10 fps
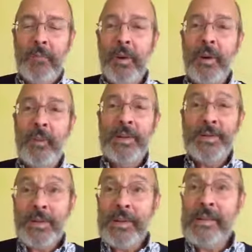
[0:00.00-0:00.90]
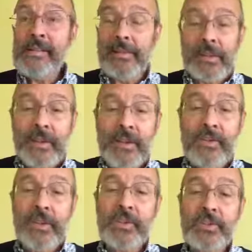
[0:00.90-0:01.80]
But we do need to
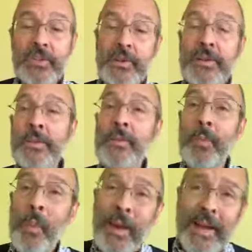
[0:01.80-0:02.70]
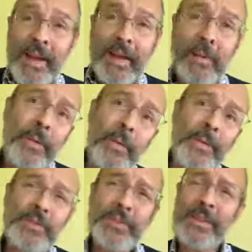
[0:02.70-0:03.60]
live in a certain way, with
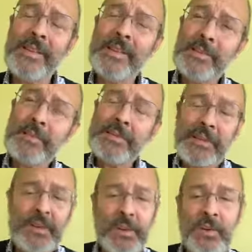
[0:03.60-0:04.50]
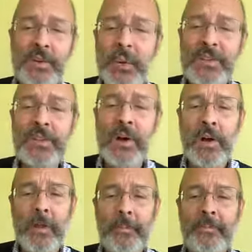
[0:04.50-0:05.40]
a certain disposition towards God.